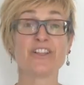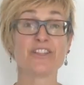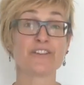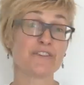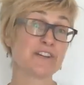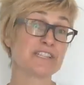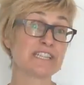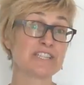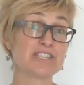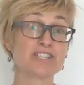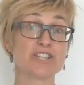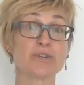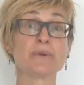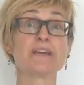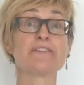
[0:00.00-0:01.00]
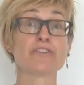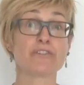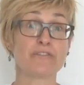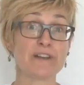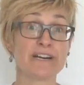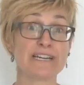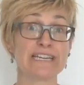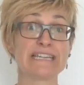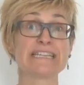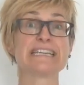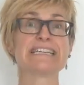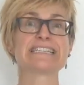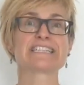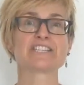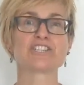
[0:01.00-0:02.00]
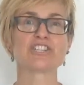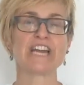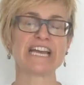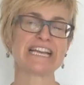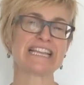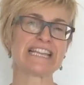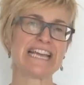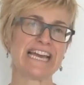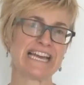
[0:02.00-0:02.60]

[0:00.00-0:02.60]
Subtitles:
The first thing to do if you're flying is to check the